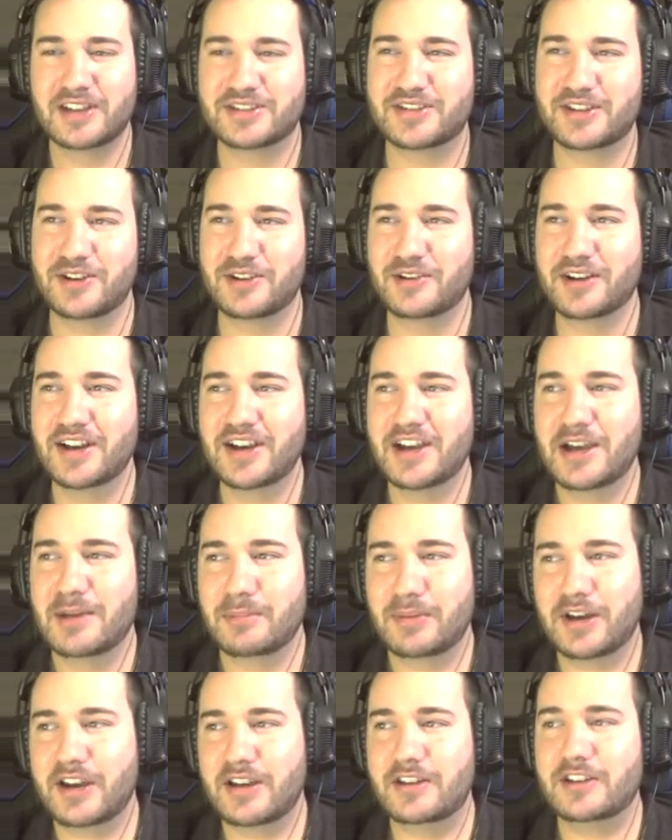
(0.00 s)
So
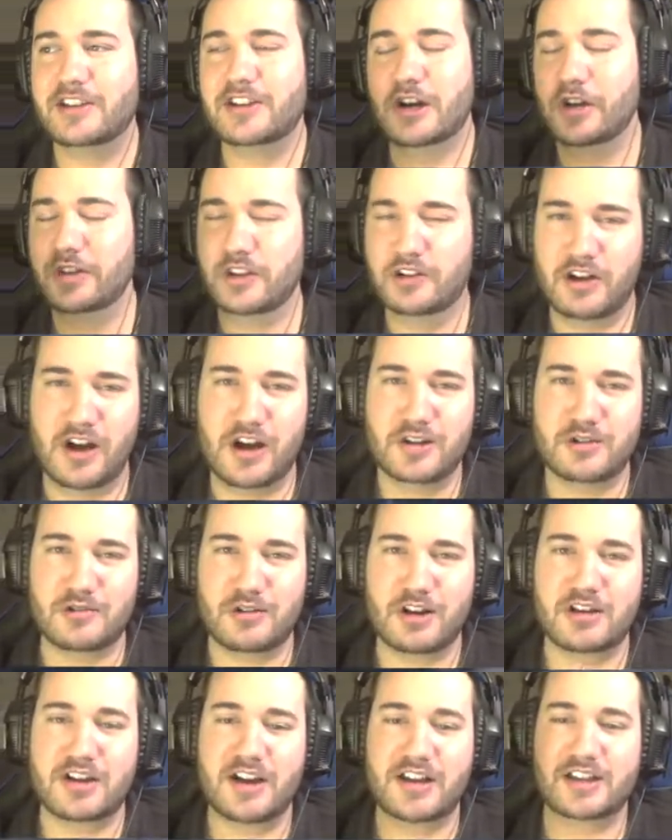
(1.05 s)
but, you know, in the long
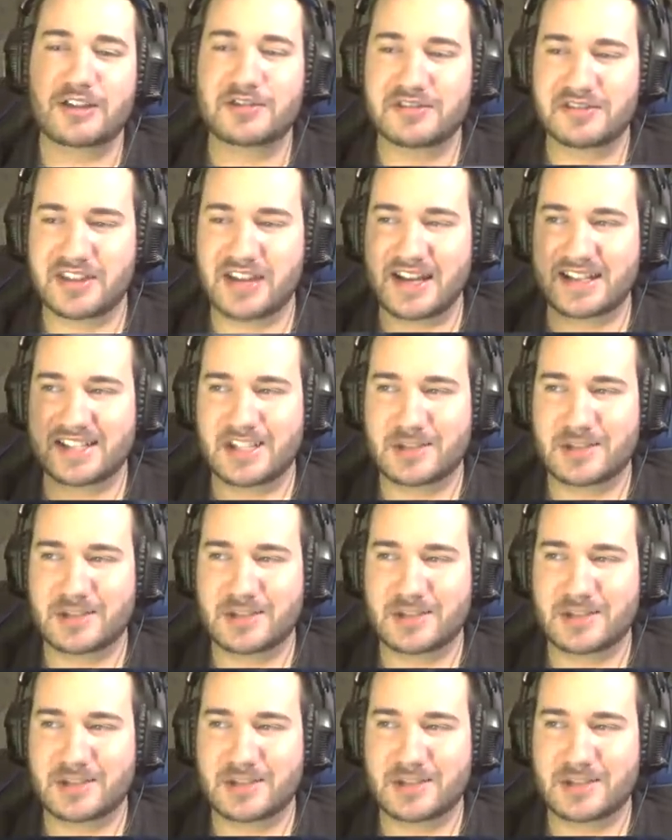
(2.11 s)
run, I use that